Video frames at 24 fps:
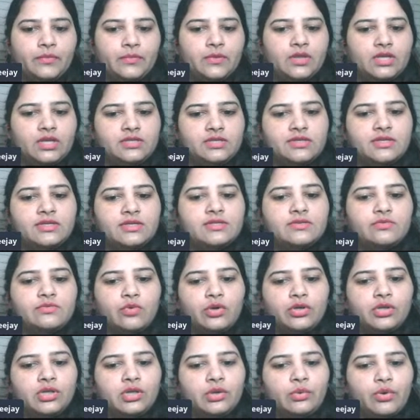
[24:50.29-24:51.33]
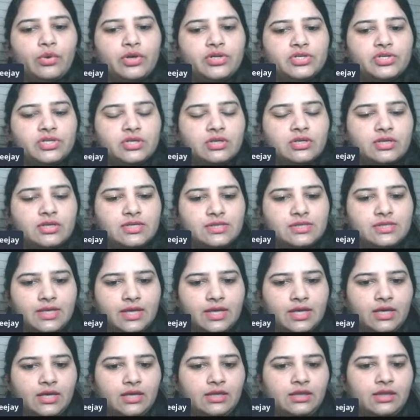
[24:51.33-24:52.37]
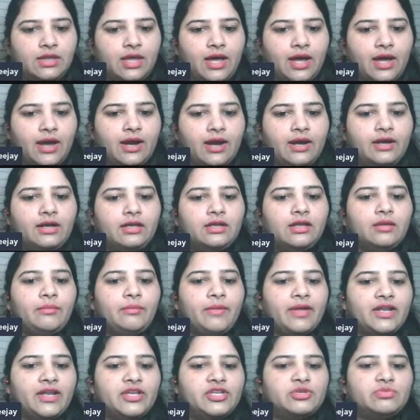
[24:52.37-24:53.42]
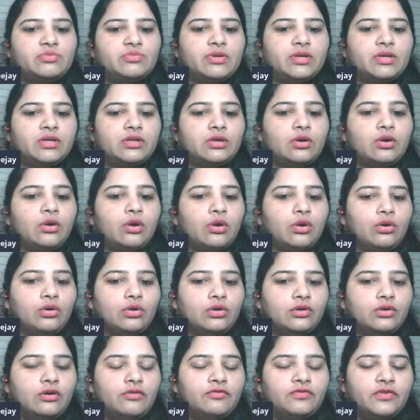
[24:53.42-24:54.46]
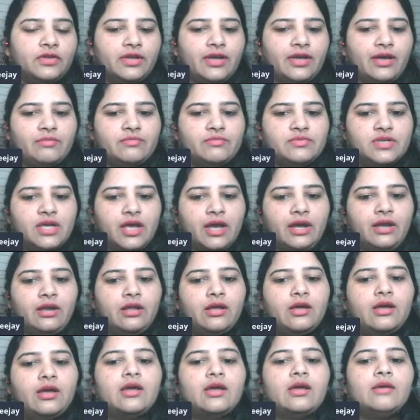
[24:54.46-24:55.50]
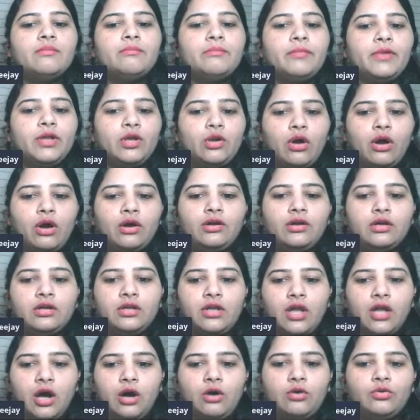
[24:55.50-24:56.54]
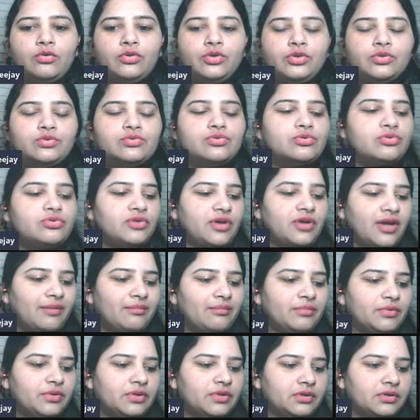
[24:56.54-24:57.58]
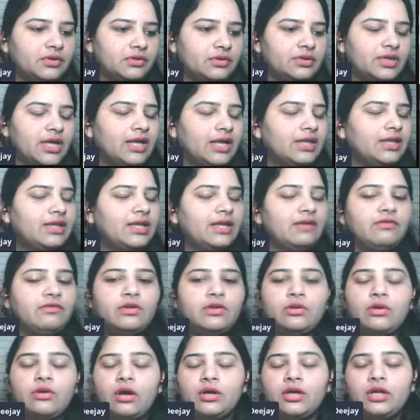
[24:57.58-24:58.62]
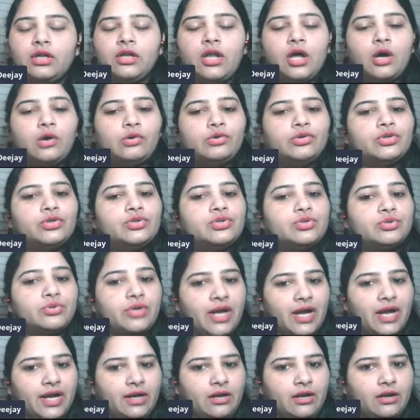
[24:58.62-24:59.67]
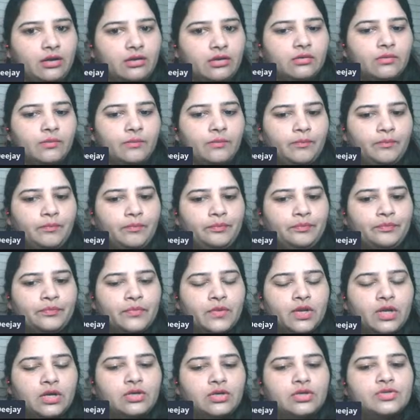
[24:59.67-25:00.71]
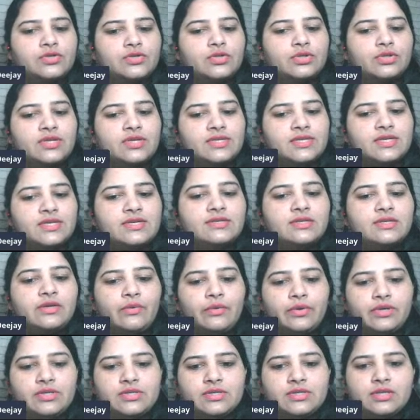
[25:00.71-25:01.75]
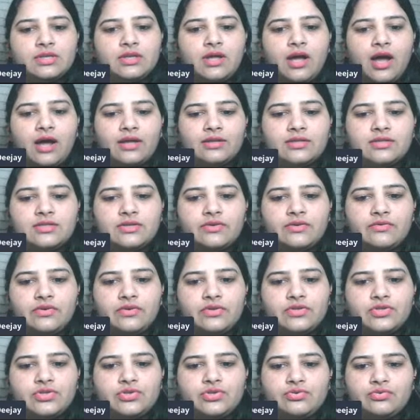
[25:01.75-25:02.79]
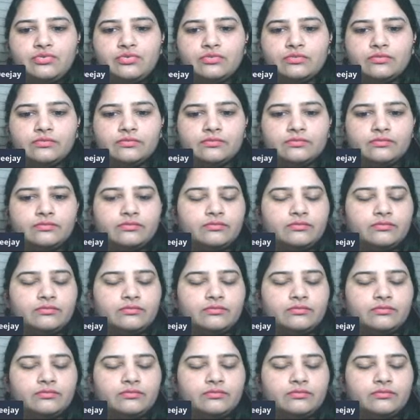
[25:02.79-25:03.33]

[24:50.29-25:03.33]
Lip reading: This is what the question is saying, that the management, the owner of the campsite may not allow you to camp there, that they will not allow you to enter. So this is the reason the answer is true.